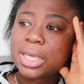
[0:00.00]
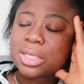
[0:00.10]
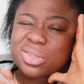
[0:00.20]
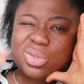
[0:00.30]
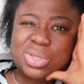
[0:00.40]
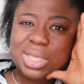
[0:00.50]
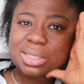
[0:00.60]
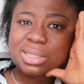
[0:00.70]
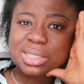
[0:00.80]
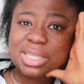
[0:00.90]
So those are
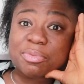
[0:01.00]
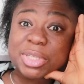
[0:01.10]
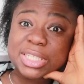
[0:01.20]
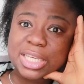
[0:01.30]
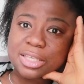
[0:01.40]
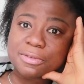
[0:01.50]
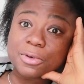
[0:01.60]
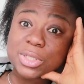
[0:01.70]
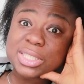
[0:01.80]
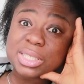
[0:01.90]
the things I've been taking
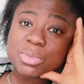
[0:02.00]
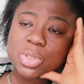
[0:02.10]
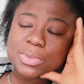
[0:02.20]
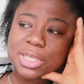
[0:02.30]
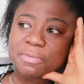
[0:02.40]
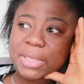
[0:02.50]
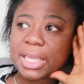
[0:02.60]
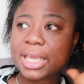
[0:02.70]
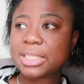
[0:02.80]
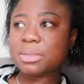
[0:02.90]
for the symptoms I've been
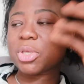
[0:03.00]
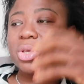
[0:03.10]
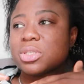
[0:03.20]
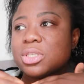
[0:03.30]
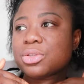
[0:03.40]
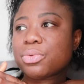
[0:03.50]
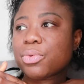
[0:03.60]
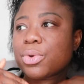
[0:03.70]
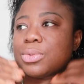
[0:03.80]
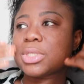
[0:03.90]
getting because it's
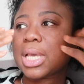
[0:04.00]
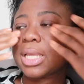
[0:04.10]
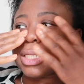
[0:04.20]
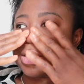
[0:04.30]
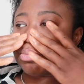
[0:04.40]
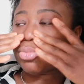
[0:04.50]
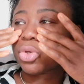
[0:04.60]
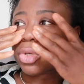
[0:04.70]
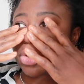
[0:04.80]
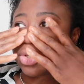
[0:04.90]
throat and it's
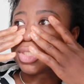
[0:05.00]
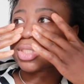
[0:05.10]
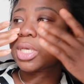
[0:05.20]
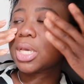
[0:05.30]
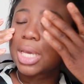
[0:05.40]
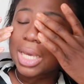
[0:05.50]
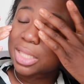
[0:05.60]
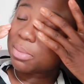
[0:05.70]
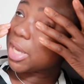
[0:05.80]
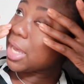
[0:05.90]
mucus. And
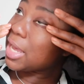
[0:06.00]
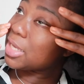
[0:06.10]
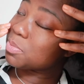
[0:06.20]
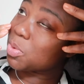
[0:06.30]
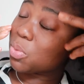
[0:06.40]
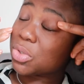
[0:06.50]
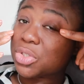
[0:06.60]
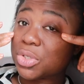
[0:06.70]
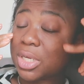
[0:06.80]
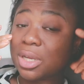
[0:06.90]
then my eye has been
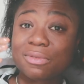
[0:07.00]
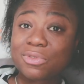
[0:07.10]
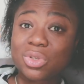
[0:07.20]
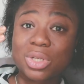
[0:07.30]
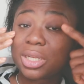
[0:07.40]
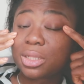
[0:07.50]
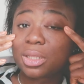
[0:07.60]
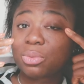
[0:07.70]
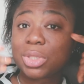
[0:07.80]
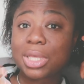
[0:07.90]
watering. I haven't done
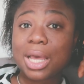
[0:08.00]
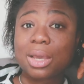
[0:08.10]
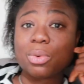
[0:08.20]
anything with the eye